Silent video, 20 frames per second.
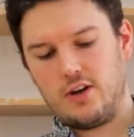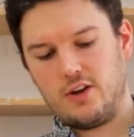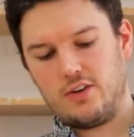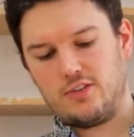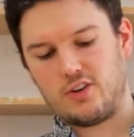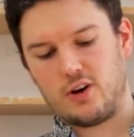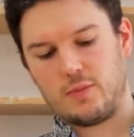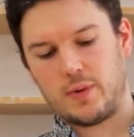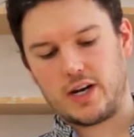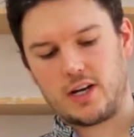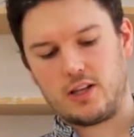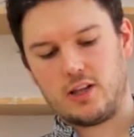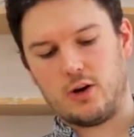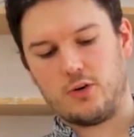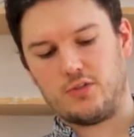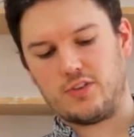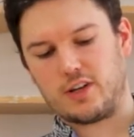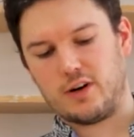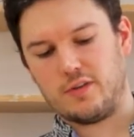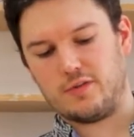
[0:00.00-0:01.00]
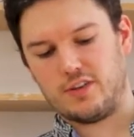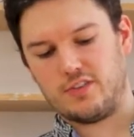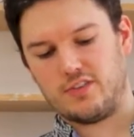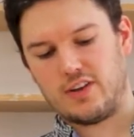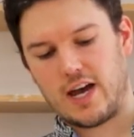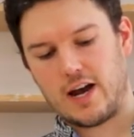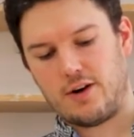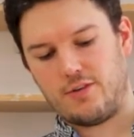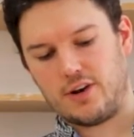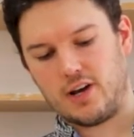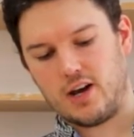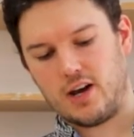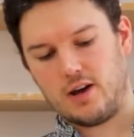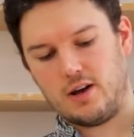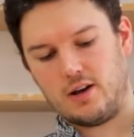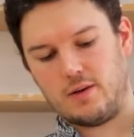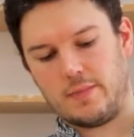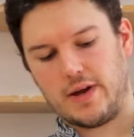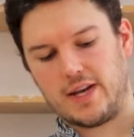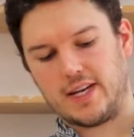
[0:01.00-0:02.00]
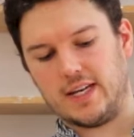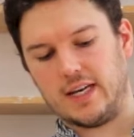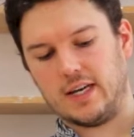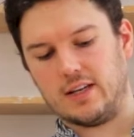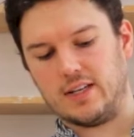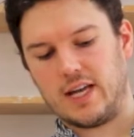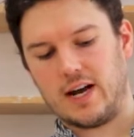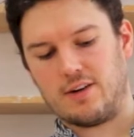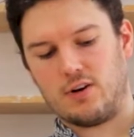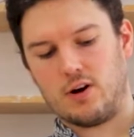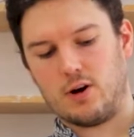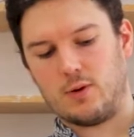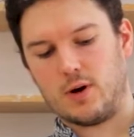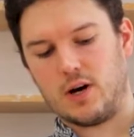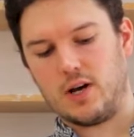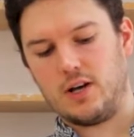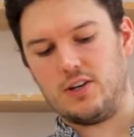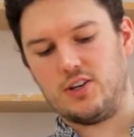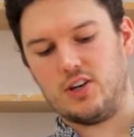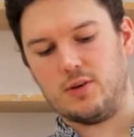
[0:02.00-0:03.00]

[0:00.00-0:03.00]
So by closing off this area, making it narrower,